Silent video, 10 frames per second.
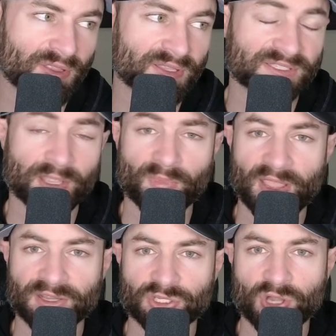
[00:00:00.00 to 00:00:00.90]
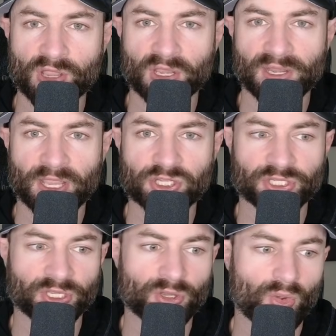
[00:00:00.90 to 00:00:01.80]
some kind of strong
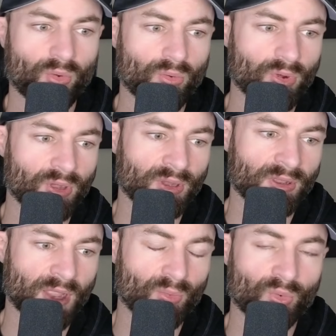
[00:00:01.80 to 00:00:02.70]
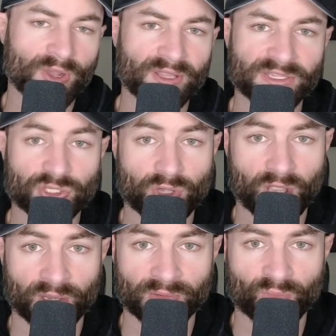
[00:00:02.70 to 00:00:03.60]
connection or a really
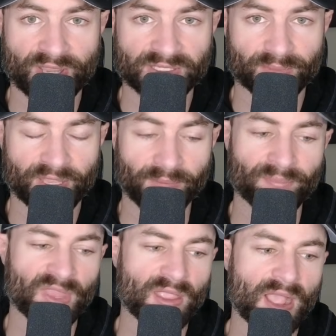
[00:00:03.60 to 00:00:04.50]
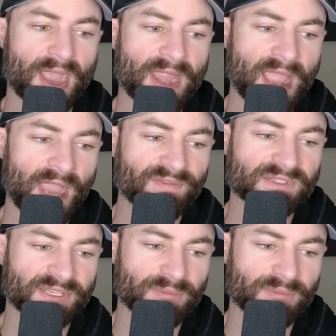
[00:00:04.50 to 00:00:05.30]
strong resume. I have seen